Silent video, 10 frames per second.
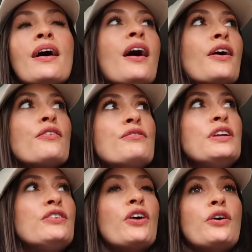I couldn't
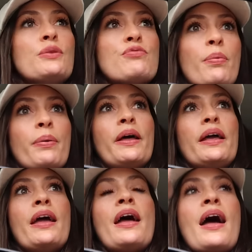really show you
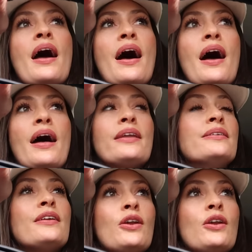properly. And